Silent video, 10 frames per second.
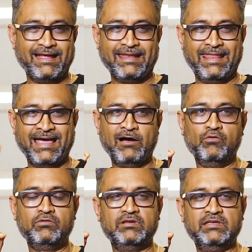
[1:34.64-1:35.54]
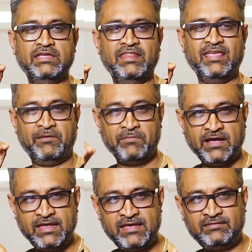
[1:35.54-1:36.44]
Now, in
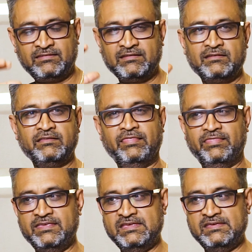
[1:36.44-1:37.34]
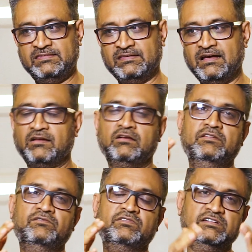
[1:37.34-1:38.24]
MIS, these are
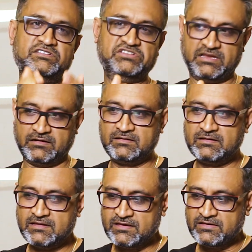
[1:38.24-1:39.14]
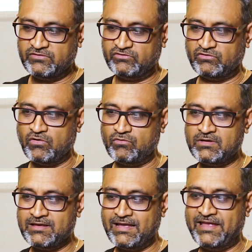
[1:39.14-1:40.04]
converging. So,
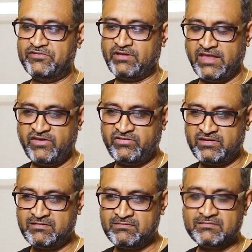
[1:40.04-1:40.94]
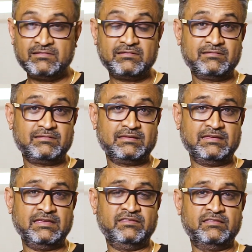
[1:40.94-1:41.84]
education
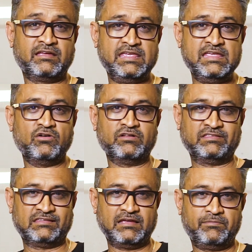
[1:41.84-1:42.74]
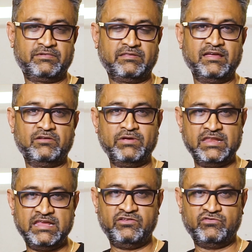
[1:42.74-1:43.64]
is the key concept that we
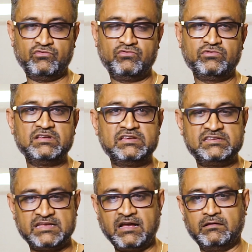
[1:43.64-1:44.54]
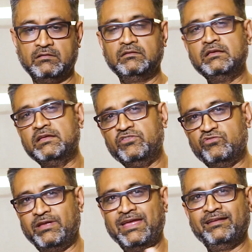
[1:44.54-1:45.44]
need to tackle to
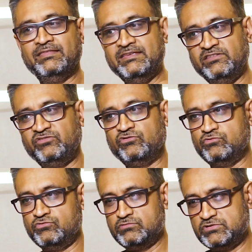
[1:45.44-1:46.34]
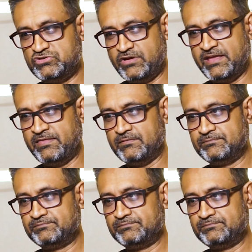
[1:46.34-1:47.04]
get these two together.